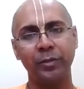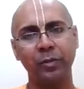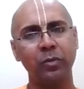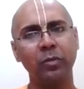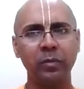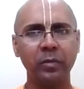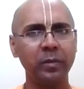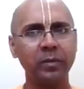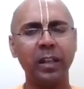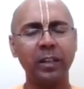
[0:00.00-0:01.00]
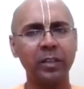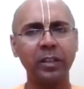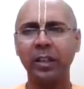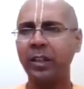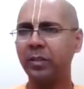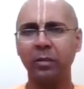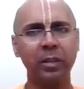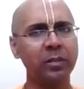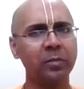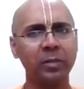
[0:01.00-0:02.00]
So Sakshat
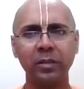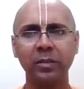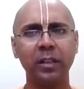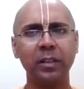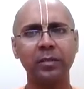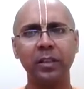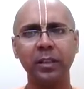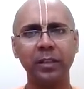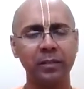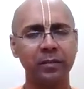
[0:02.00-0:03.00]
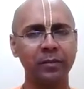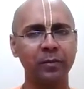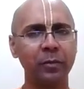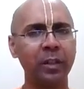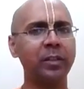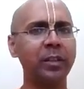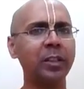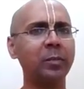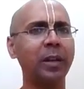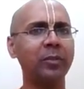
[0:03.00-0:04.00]
Haritvena Samasta Shastra, you can treat
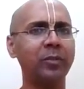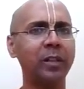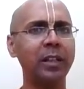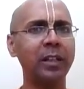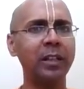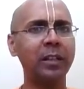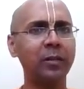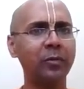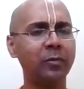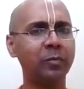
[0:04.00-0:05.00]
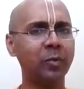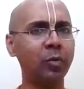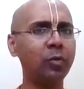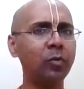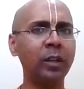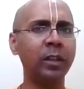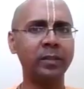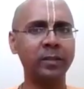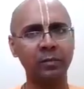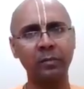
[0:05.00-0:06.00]
the paraphernalia of Guru and
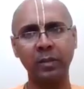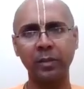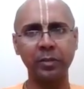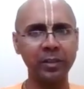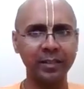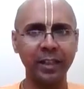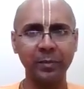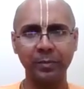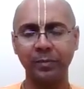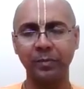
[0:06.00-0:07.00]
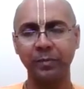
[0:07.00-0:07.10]
Krishna same.